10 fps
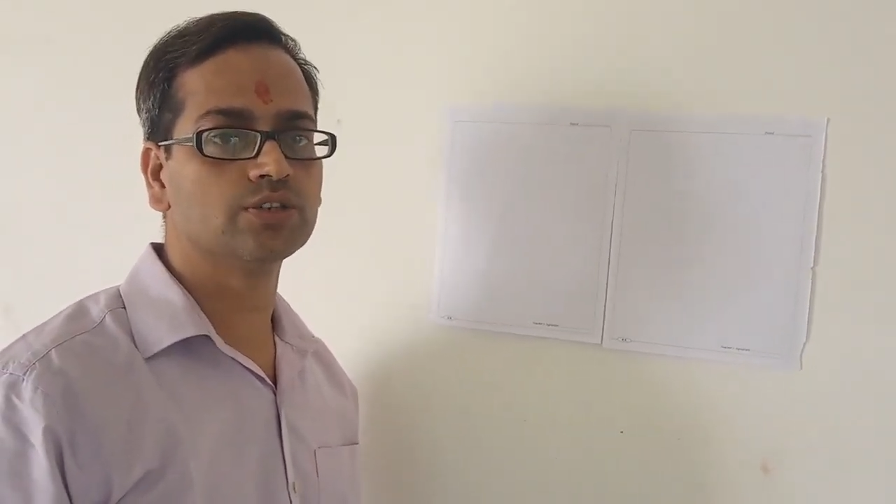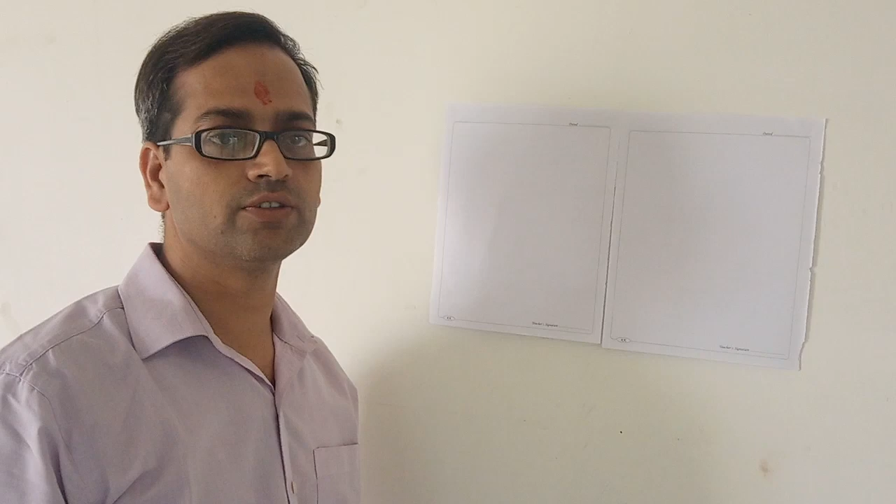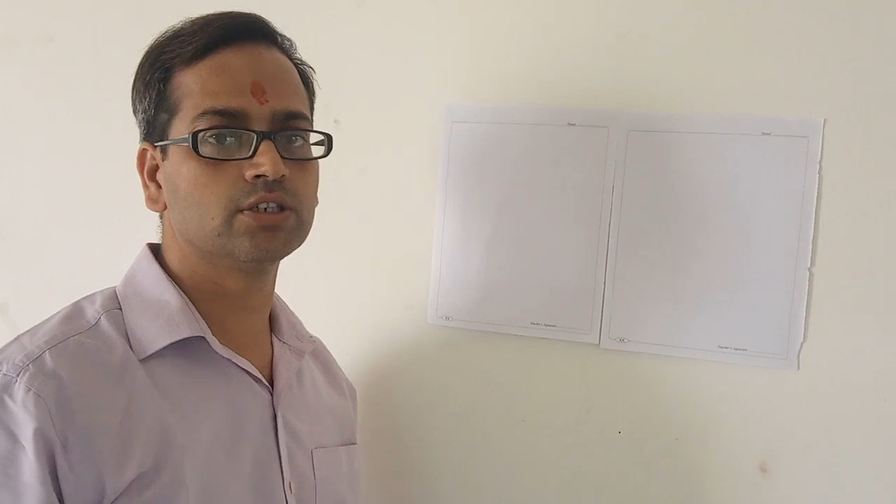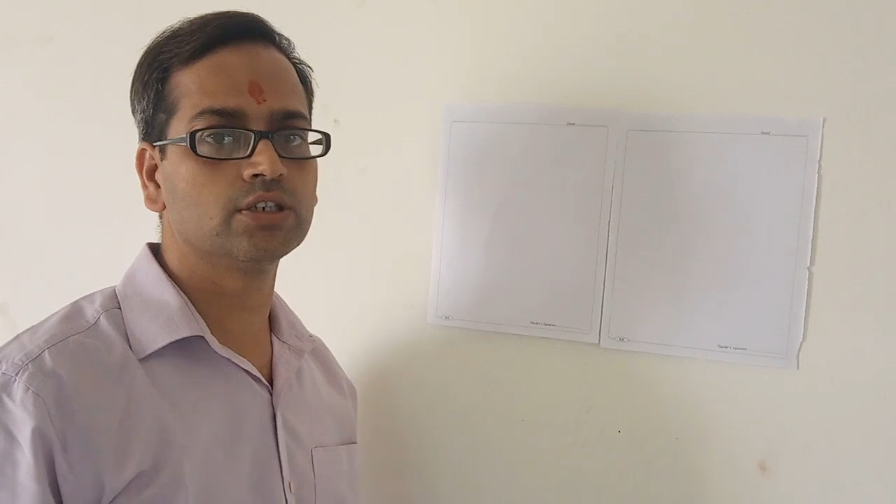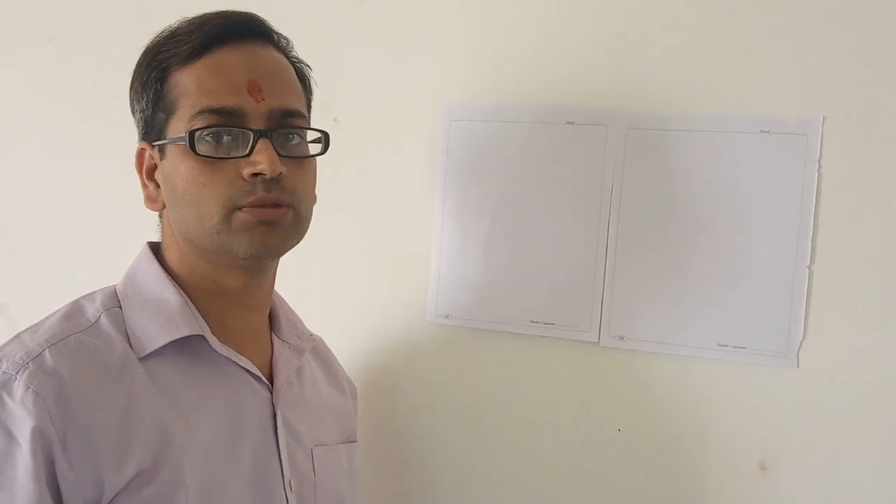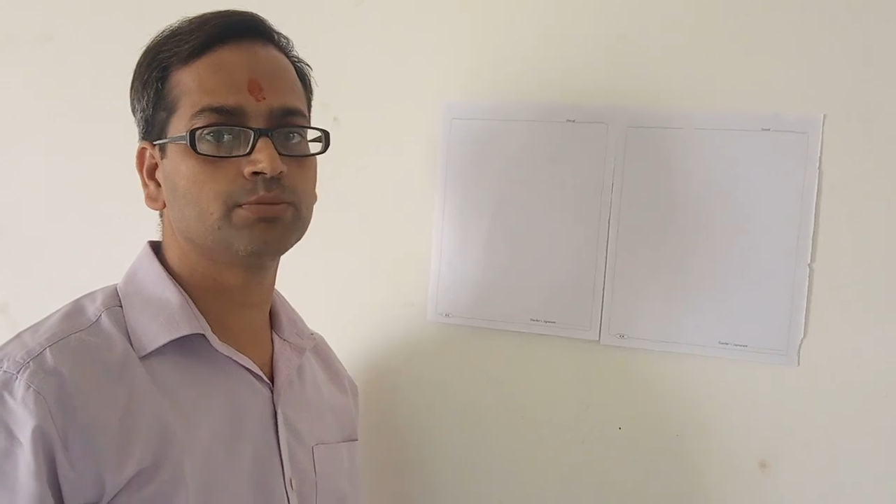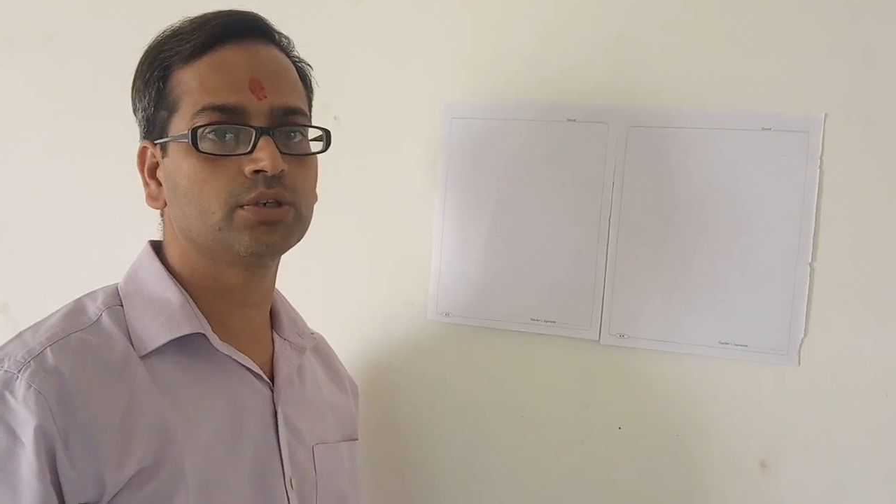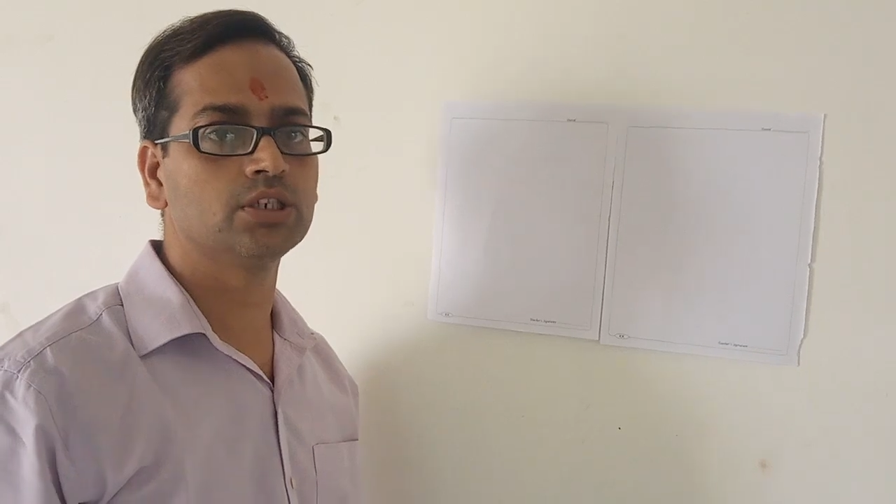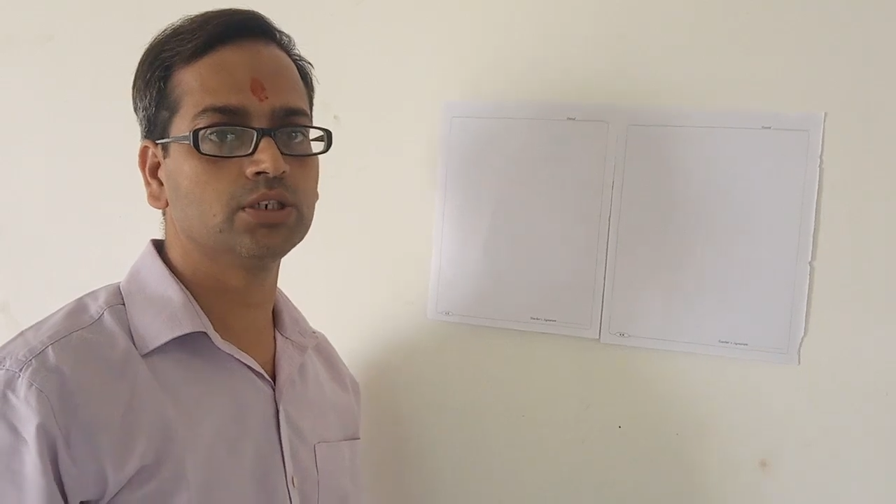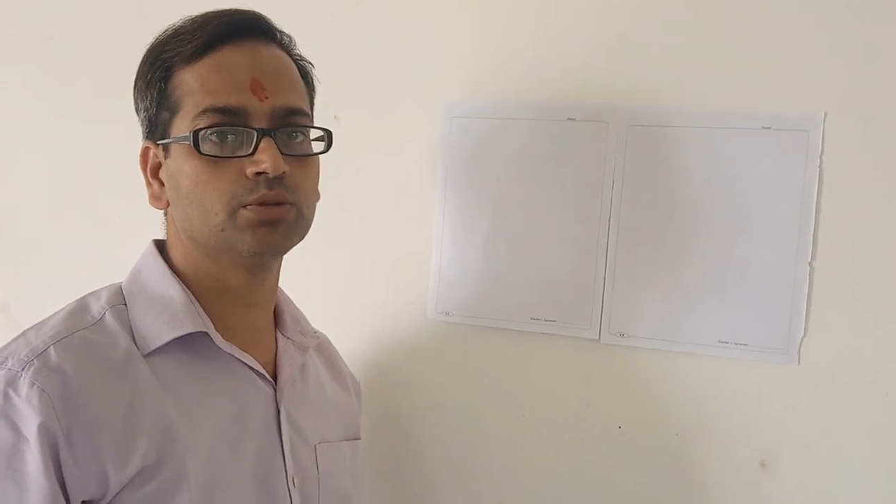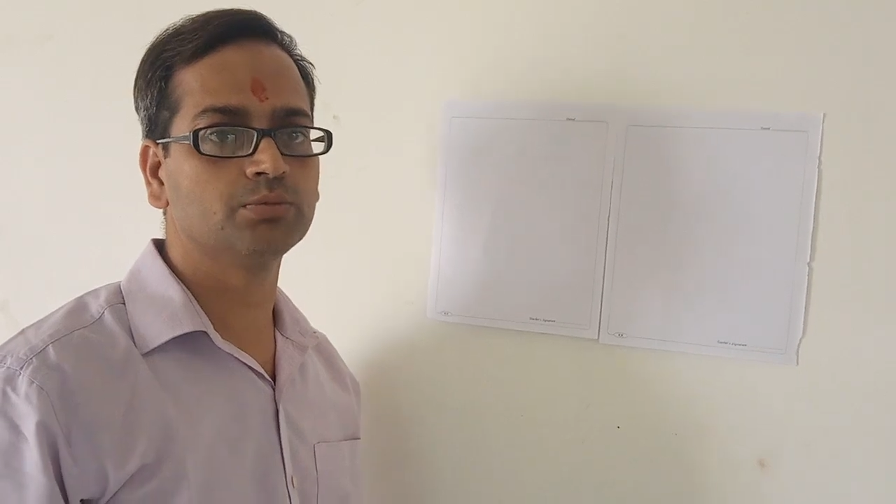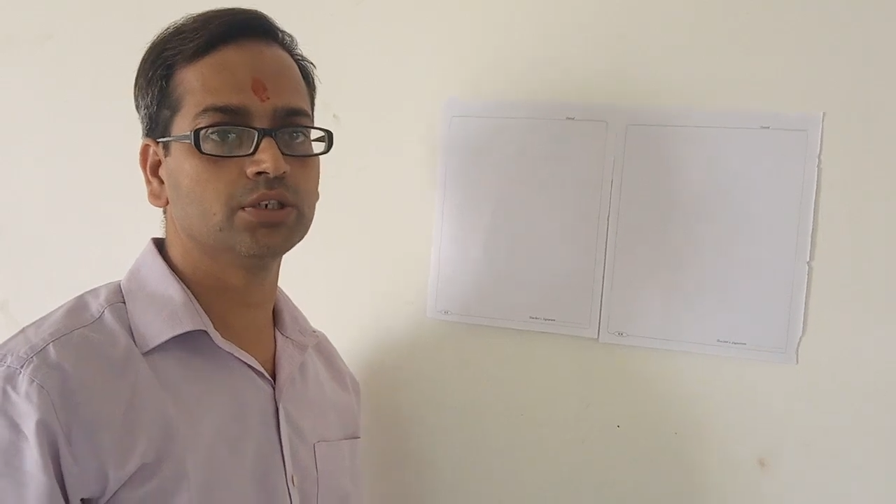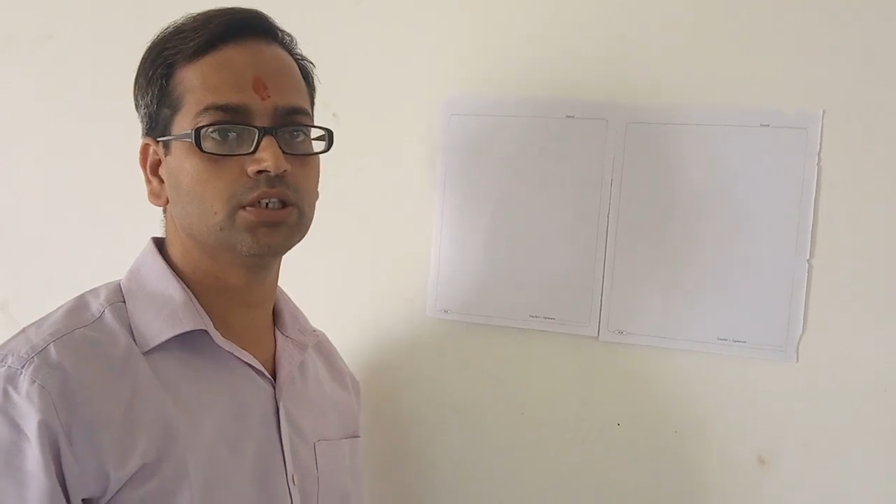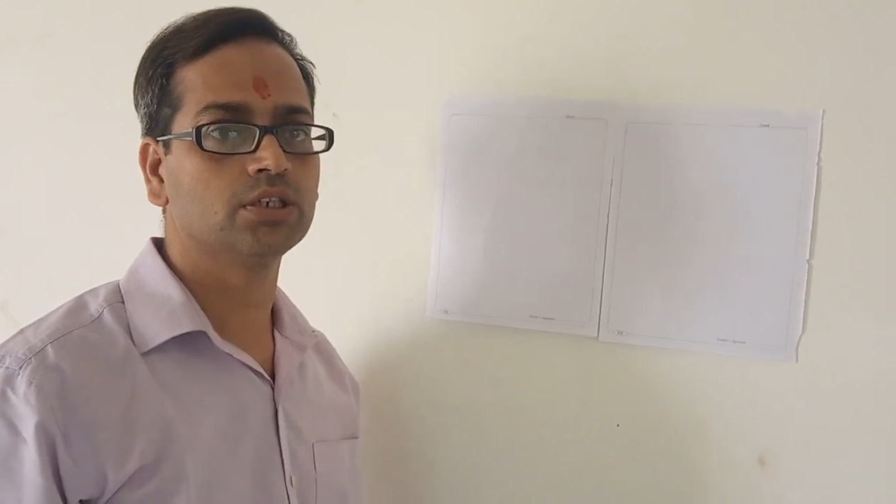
a polynomial.